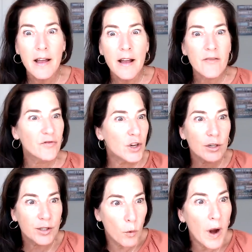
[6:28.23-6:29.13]
there's
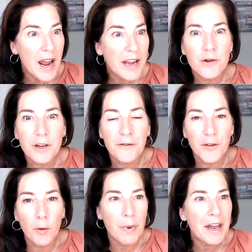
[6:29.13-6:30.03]
a way you can feel
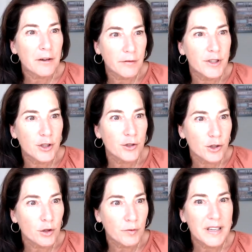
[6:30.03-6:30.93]
better and reduce your
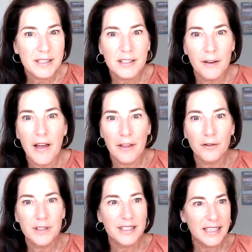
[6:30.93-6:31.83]
risks of other
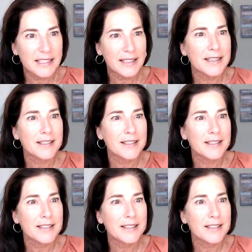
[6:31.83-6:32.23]
diseases.